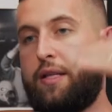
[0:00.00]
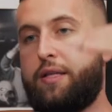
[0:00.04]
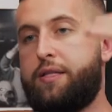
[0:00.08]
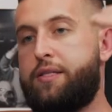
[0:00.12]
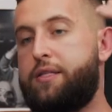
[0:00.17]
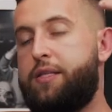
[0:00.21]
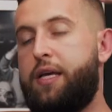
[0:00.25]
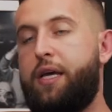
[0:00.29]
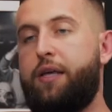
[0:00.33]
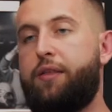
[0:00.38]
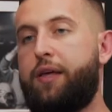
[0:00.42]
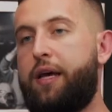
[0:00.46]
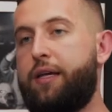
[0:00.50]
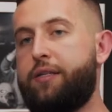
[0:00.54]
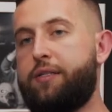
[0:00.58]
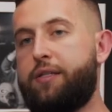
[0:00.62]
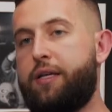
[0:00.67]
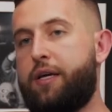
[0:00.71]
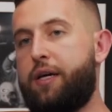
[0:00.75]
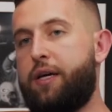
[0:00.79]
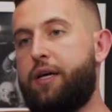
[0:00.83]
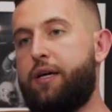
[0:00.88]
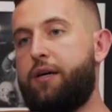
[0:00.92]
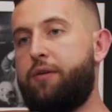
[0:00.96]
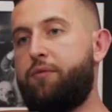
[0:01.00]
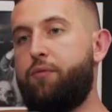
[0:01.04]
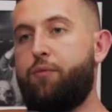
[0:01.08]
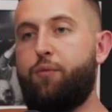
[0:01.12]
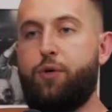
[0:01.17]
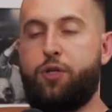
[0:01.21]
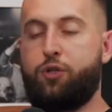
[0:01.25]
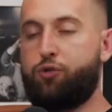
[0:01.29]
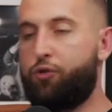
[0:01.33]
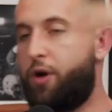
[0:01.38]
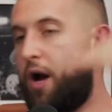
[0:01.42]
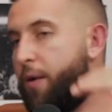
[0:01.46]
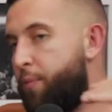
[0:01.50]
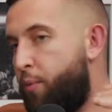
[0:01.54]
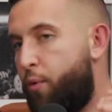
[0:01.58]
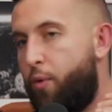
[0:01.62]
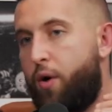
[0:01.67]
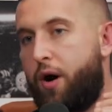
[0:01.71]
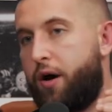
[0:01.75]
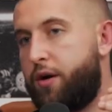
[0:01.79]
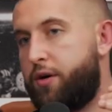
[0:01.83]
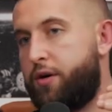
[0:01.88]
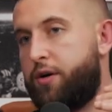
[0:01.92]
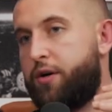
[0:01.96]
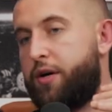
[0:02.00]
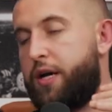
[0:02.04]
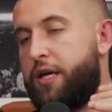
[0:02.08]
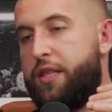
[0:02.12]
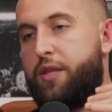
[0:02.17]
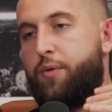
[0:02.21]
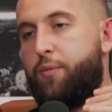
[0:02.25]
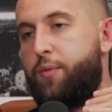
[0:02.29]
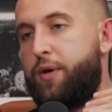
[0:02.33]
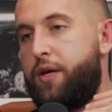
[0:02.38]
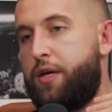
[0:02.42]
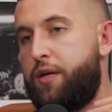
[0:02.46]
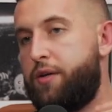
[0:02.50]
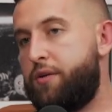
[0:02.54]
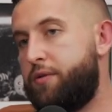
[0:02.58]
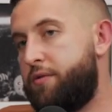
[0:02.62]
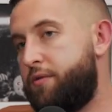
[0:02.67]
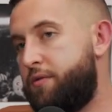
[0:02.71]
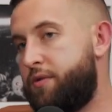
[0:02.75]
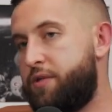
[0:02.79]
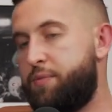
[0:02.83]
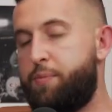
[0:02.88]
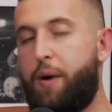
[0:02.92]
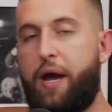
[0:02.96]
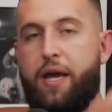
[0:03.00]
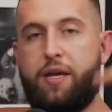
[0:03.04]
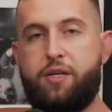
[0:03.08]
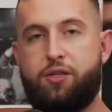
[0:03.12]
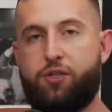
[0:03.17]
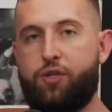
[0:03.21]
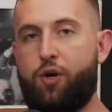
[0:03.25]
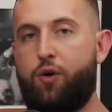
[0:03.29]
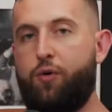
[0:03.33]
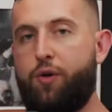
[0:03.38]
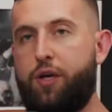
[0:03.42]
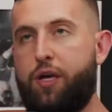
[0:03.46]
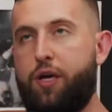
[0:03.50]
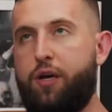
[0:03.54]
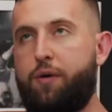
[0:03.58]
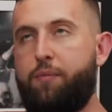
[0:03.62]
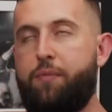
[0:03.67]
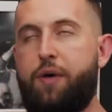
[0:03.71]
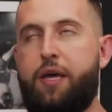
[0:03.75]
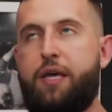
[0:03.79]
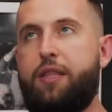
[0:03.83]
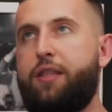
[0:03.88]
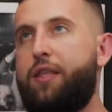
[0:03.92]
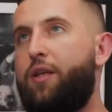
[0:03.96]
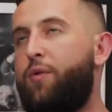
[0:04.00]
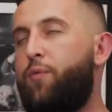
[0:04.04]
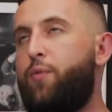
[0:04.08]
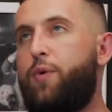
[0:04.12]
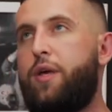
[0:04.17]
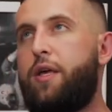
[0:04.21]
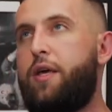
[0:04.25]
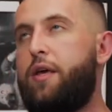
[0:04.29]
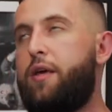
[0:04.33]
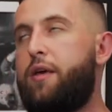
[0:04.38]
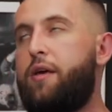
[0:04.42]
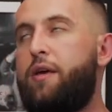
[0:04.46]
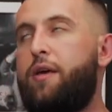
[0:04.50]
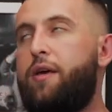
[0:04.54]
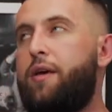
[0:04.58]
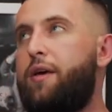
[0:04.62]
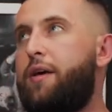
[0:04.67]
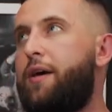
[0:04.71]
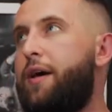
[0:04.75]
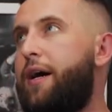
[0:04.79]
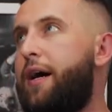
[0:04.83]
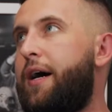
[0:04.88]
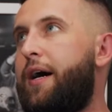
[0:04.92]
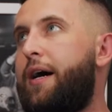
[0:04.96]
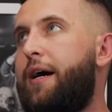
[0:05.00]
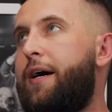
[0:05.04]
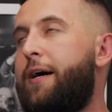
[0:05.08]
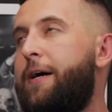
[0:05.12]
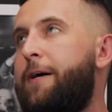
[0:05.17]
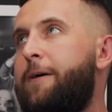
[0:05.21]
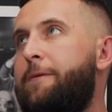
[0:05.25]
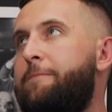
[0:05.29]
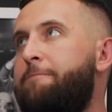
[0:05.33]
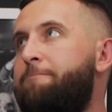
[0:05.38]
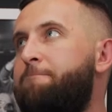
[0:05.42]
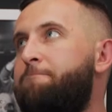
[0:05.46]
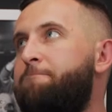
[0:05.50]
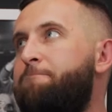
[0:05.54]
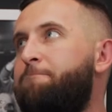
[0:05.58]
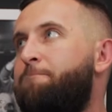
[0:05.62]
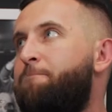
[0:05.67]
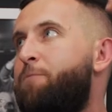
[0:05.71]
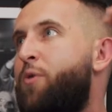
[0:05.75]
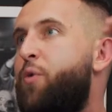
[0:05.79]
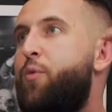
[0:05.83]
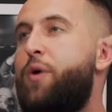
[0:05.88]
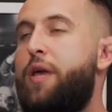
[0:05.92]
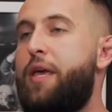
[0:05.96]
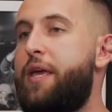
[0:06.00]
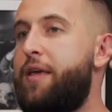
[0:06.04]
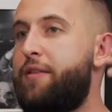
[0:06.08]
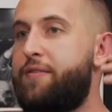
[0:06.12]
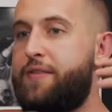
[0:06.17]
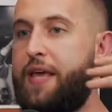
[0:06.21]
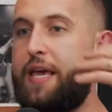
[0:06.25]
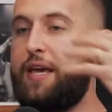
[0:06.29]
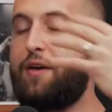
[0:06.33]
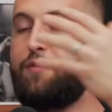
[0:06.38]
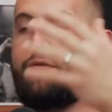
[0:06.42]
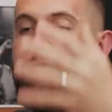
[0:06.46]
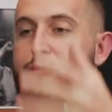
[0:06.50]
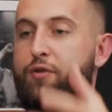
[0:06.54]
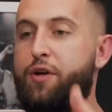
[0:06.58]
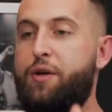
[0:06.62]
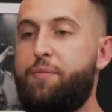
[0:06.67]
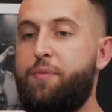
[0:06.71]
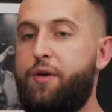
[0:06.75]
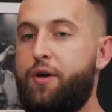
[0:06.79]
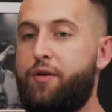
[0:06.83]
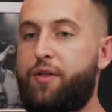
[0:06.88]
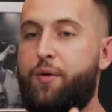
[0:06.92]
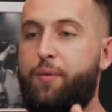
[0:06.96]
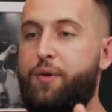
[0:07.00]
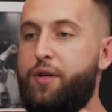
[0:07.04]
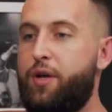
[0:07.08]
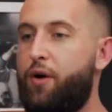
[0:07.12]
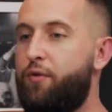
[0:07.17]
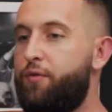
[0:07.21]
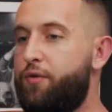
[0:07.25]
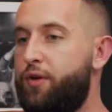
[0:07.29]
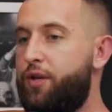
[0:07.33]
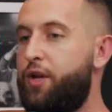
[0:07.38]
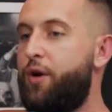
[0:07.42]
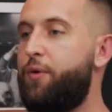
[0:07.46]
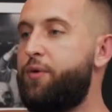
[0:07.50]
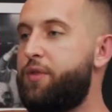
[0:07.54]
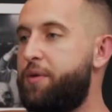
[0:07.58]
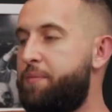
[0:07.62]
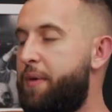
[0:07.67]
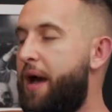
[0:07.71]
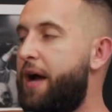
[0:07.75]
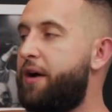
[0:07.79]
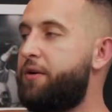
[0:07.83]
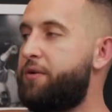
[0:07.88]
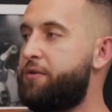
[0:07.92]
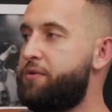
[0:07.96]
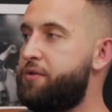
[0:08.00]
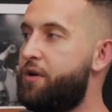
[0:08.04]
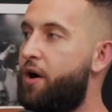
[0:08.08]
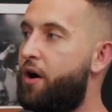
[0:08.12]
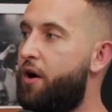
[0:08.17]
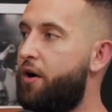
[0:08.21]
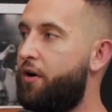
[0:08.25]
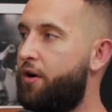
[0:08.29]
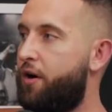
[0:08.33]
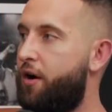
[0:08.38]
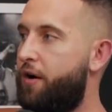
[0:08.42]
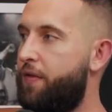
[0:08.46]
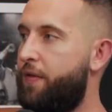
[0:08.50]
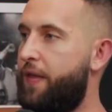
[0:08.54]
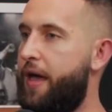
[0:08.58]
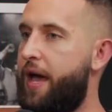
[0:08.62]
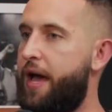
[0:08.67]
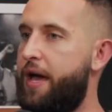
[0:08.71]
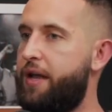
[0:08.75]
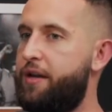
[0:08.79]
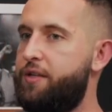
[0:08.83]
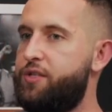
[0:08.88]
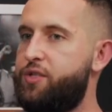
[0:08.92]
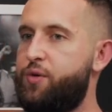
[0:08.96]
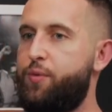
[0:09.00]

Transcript: Let's say that uh, we drop water and then we spike sodium and then we um, we take a free meal that we don't really know what the macros are on that.